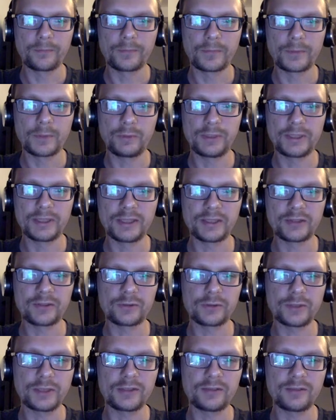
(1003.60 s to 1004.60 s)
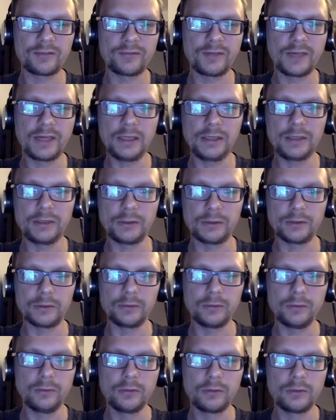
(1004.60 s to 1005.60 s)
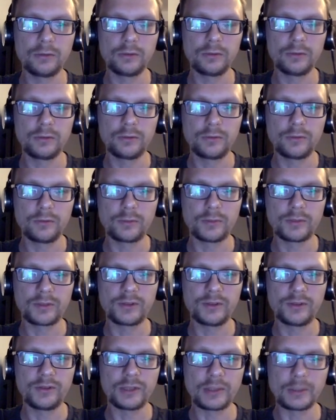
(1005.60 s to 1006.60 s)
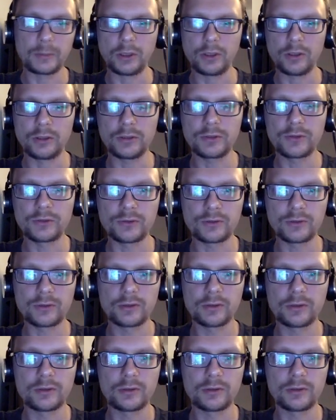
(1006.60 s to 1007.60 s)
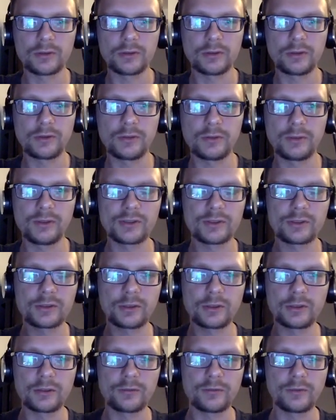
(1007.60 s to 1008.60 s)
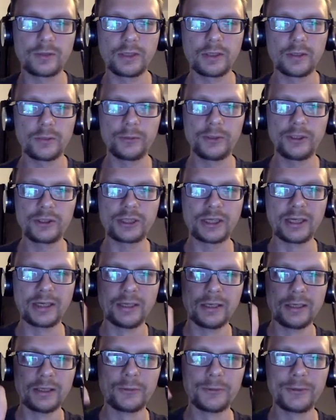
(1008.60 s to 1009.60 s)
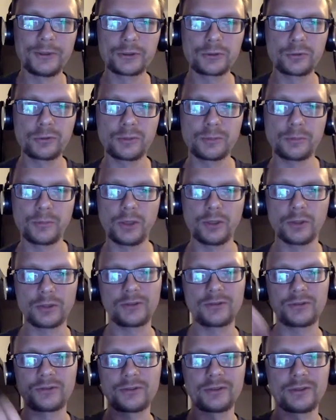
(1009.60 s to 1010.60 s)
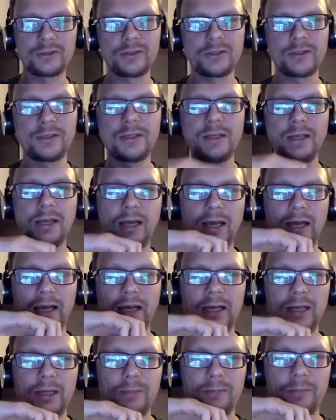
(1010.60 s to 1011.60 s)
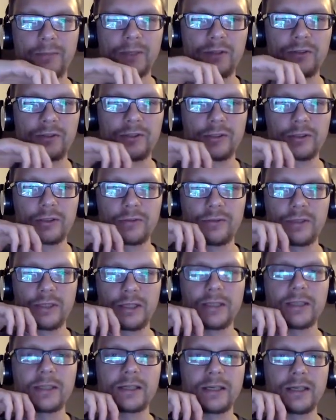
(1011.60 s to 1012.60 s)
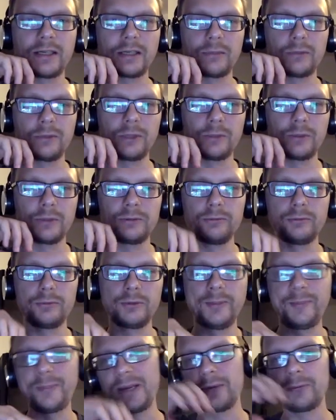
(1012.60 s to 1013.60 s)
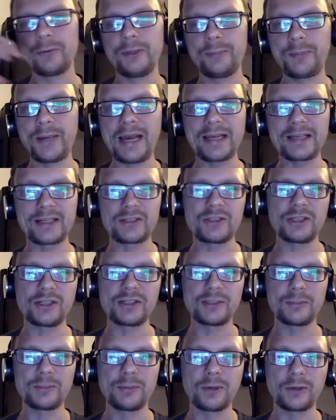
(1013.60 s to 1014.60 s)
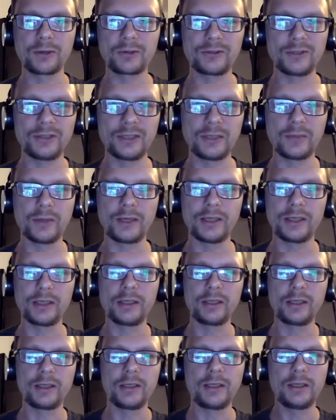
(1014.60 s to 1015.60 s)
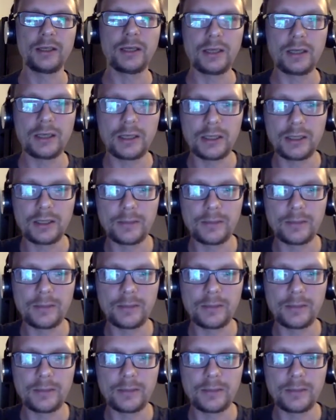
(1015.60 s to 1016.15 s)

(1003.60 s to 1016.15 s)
extract the value from existing box. So we sort of reach to the box. It's sort of like we're repackaging the box in a way. My